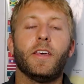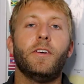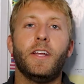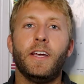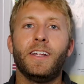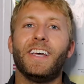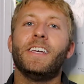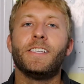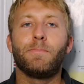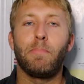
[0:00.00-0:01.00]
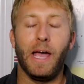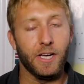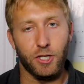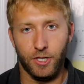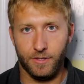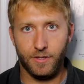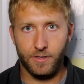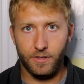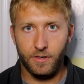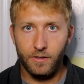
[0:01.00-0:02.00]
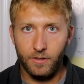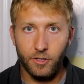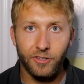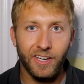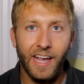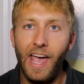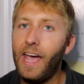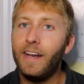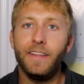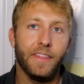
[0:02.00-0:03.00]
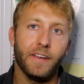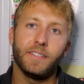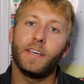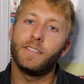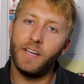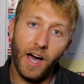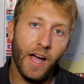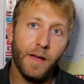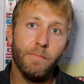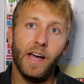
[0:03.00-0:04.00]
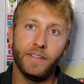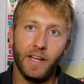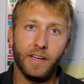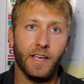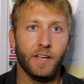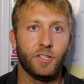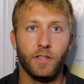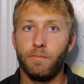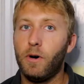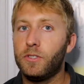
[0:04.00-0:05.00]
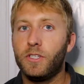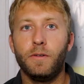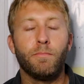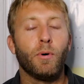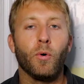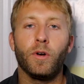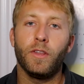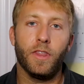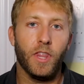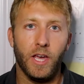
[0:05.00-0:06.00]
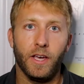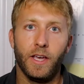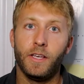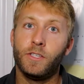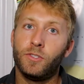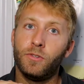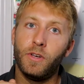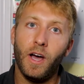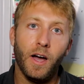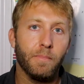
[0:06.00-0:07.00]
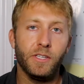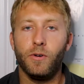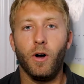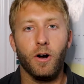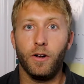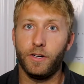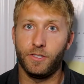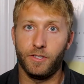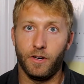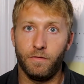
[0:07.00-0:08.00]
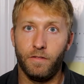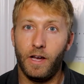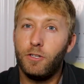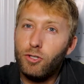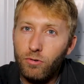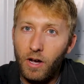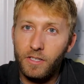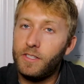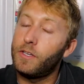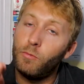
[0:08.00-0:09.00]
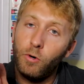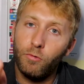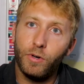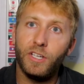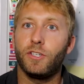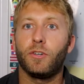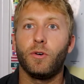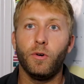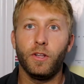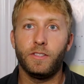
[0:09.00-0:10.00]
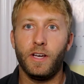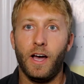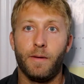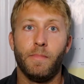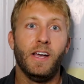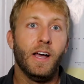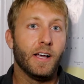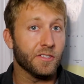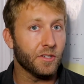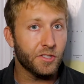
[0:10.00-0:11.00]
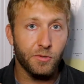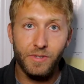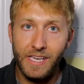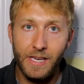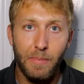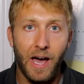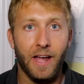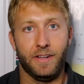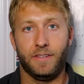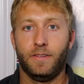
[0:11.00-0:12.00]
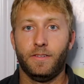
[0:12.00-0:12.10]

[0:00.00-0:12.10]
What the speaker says: you need is patience. Learning anything takes time and dedication. The most important thing is to not be so hard on yourself and trust that you will reach your goal in time as long as you keep at it.